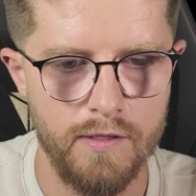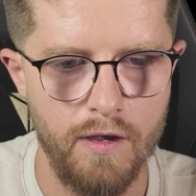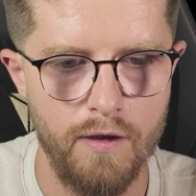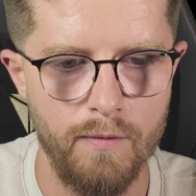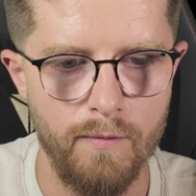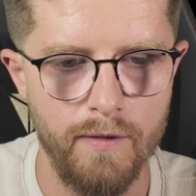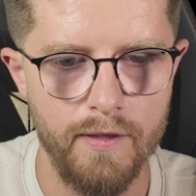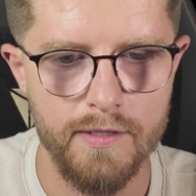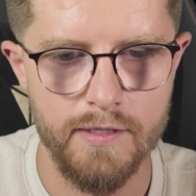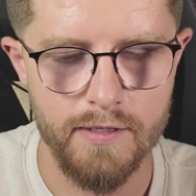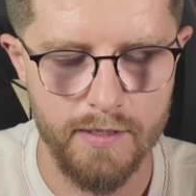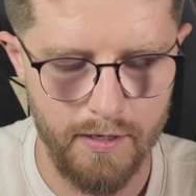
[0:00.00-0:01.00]
So what
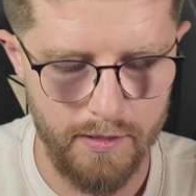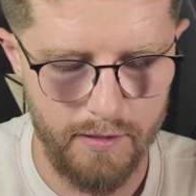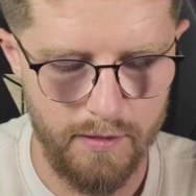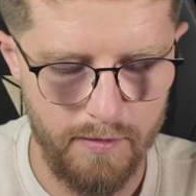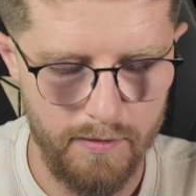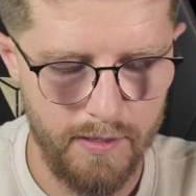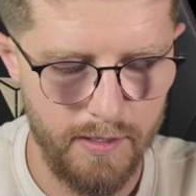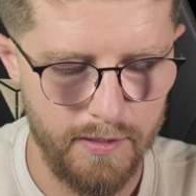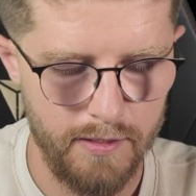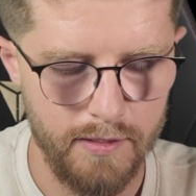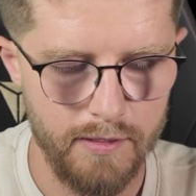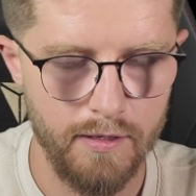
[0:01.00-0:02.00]
this is going to do
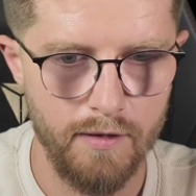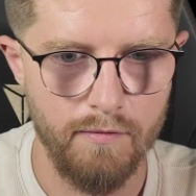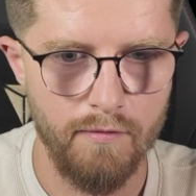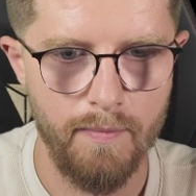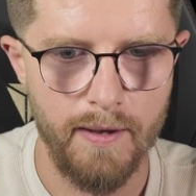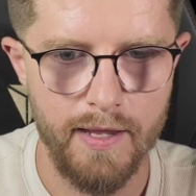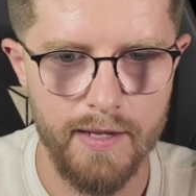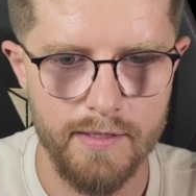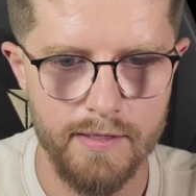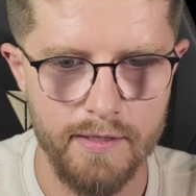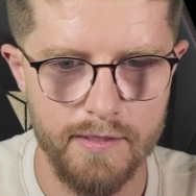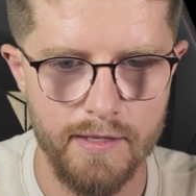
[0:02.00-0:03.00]
is this is going to
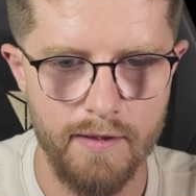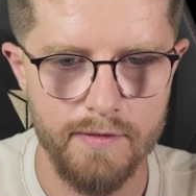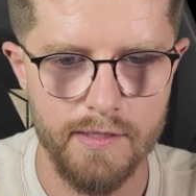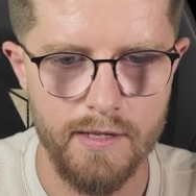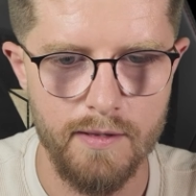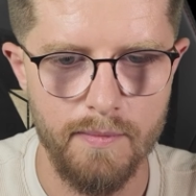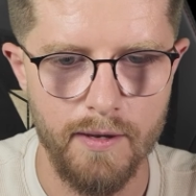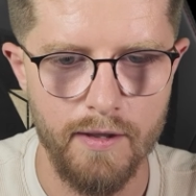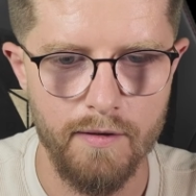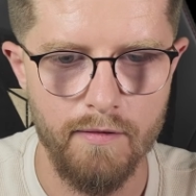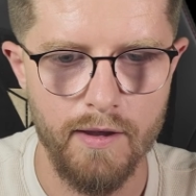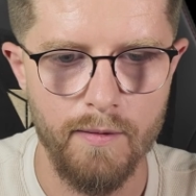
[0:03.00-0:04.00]
replace the cefc
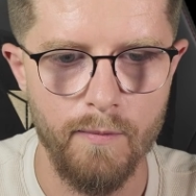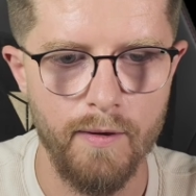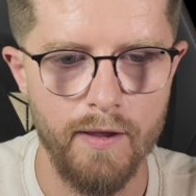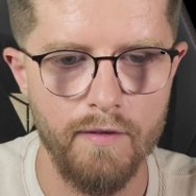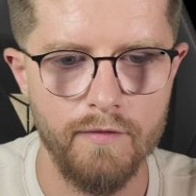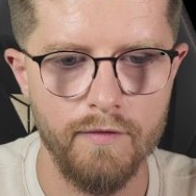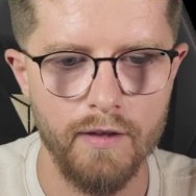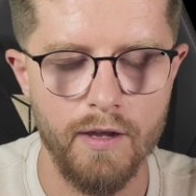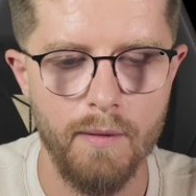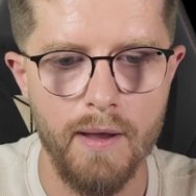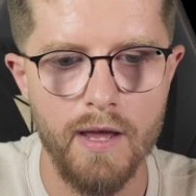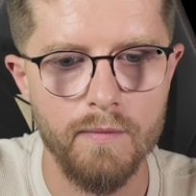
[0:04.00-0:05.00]
binary with
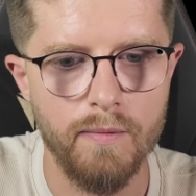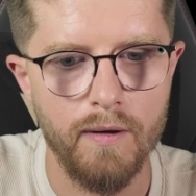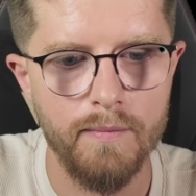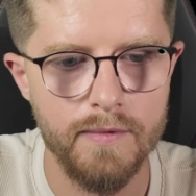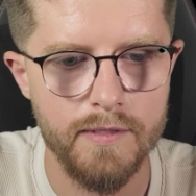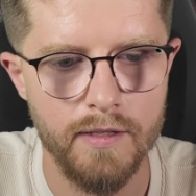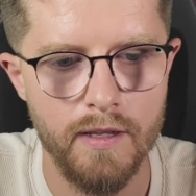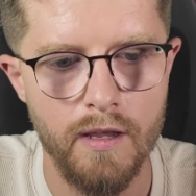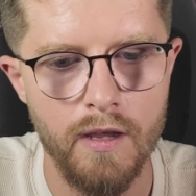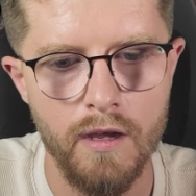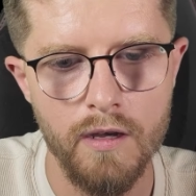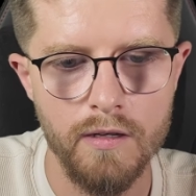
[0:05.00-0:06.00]
command prompt.
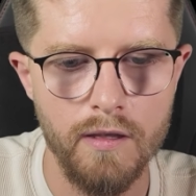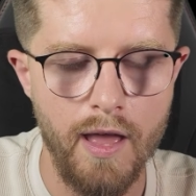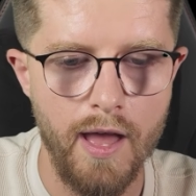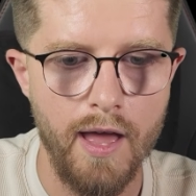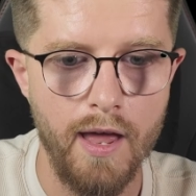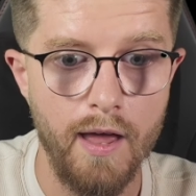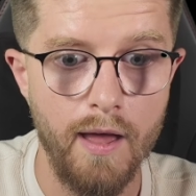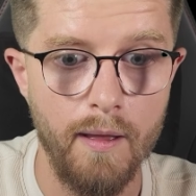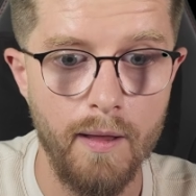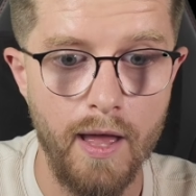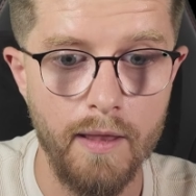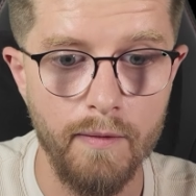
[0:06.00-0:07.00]

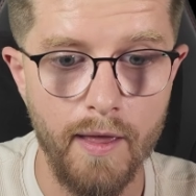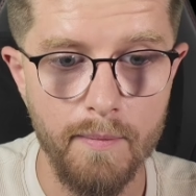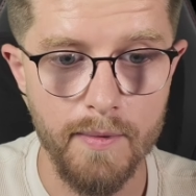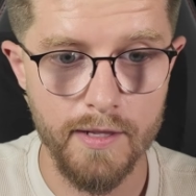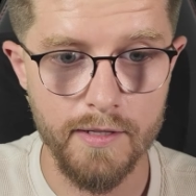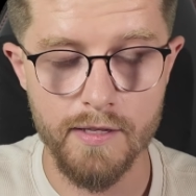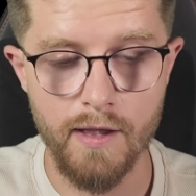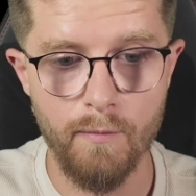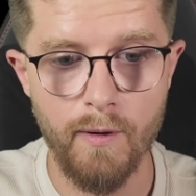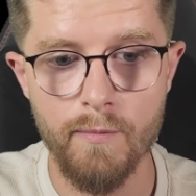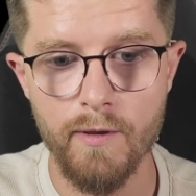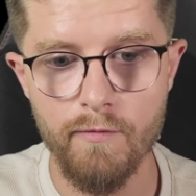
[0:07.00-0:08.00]
And that means
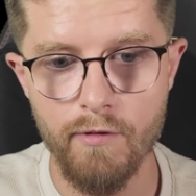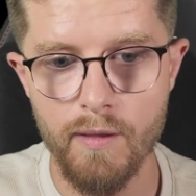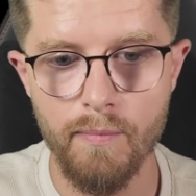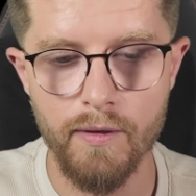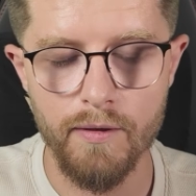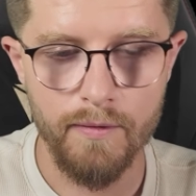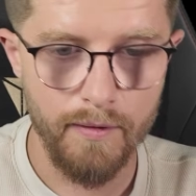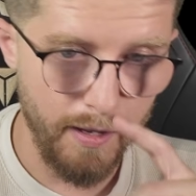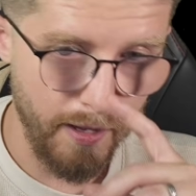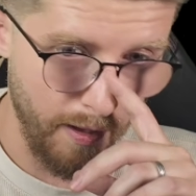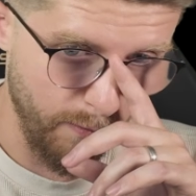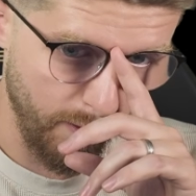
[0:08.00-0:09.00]
that when we reboot
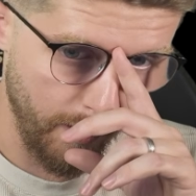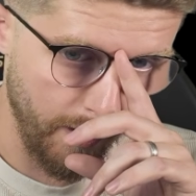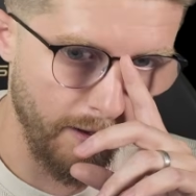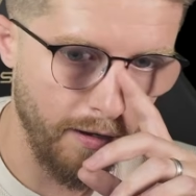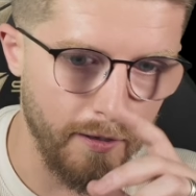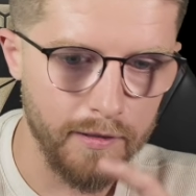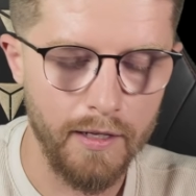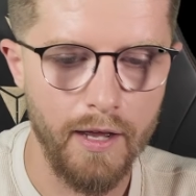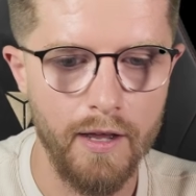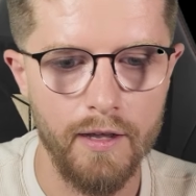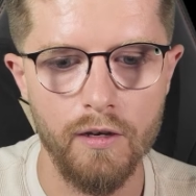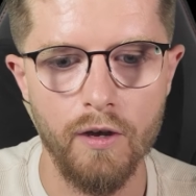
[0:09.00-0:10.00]
and we're in our
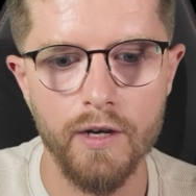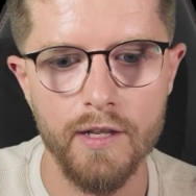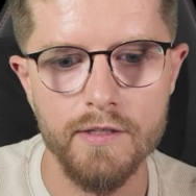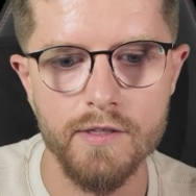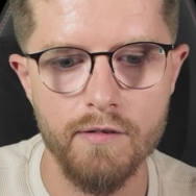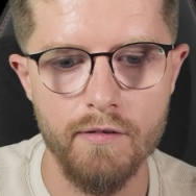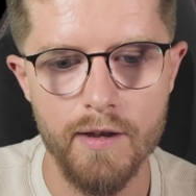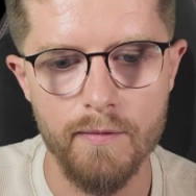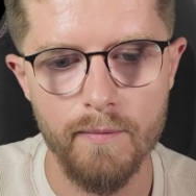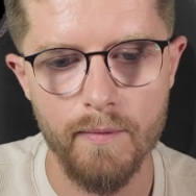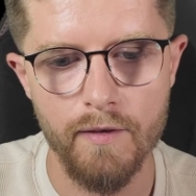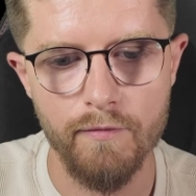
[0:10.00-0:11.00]
login
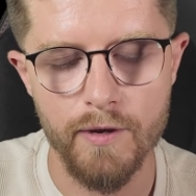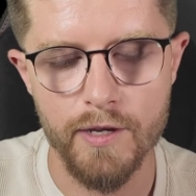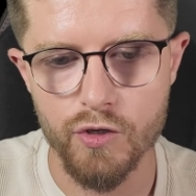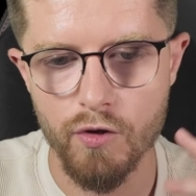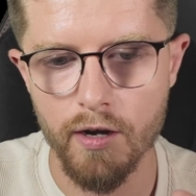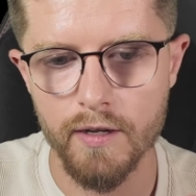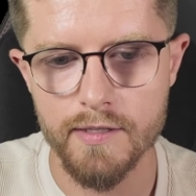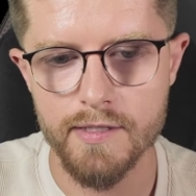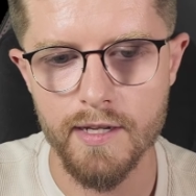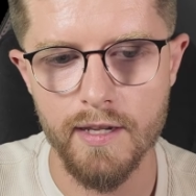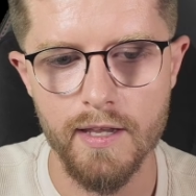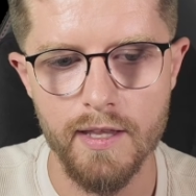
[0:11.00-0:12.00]
screen, if we trigger
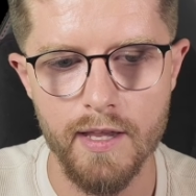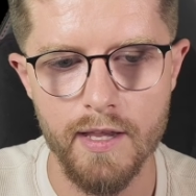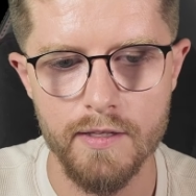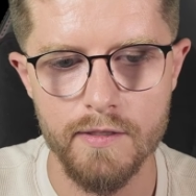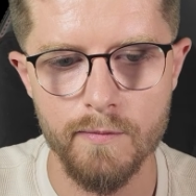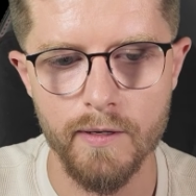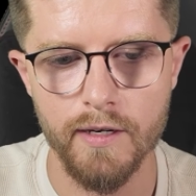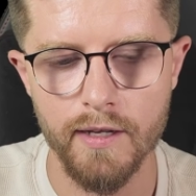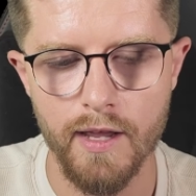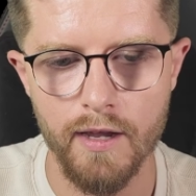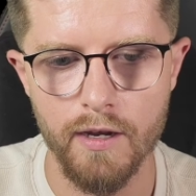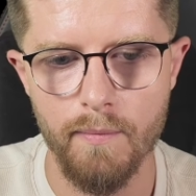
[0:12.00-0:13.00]
sticky keys, we're going
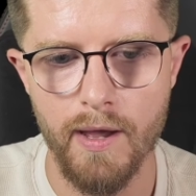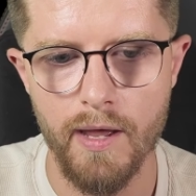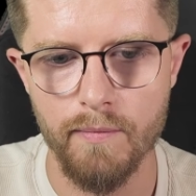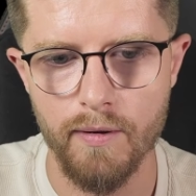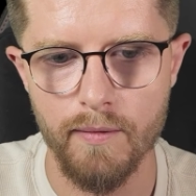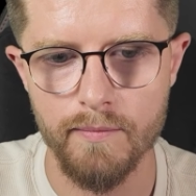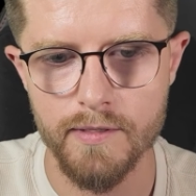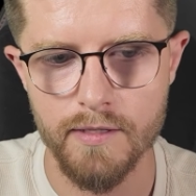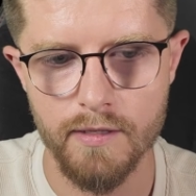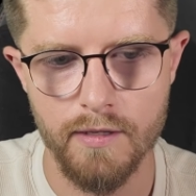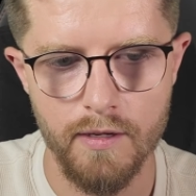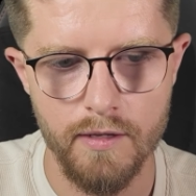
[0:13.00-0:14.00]
to get a command
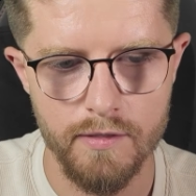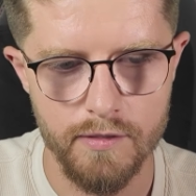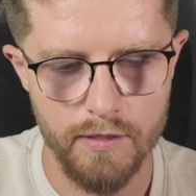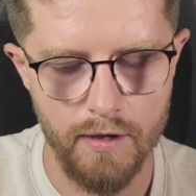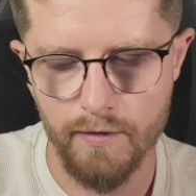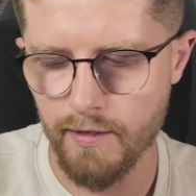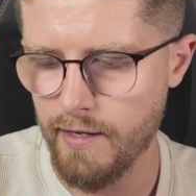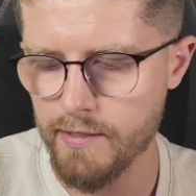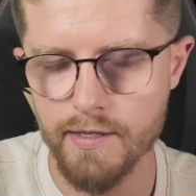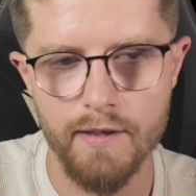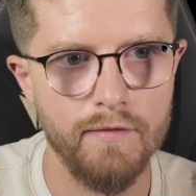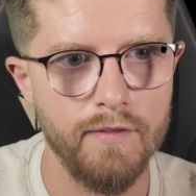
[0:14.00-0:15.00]
prompt. So
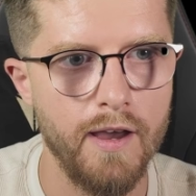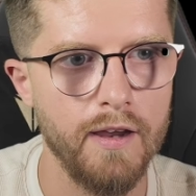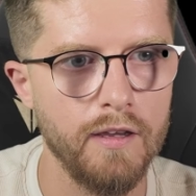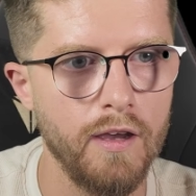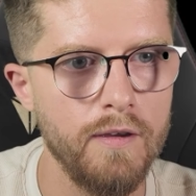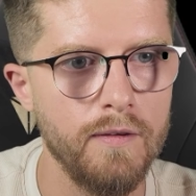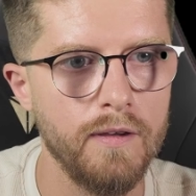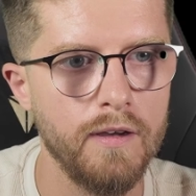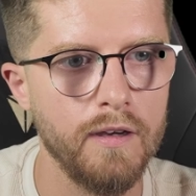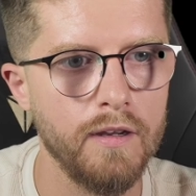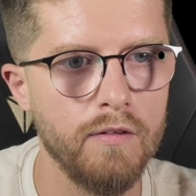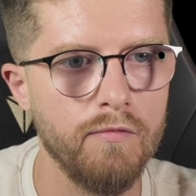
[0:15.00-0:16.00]
let's give that a go.
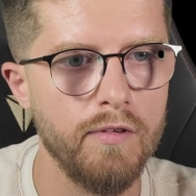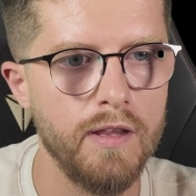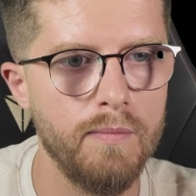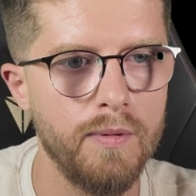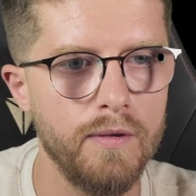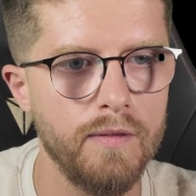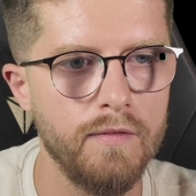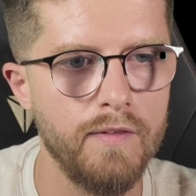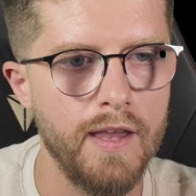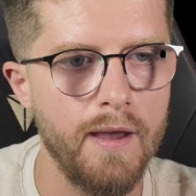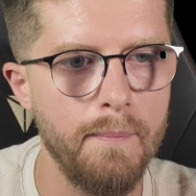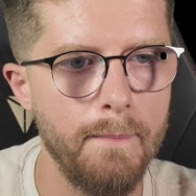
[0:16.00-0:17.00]
I'm going to reboot the
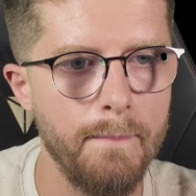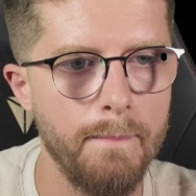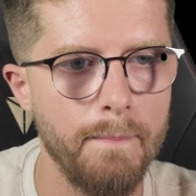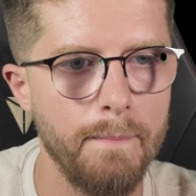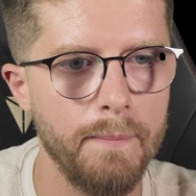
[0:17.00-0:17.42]
VM.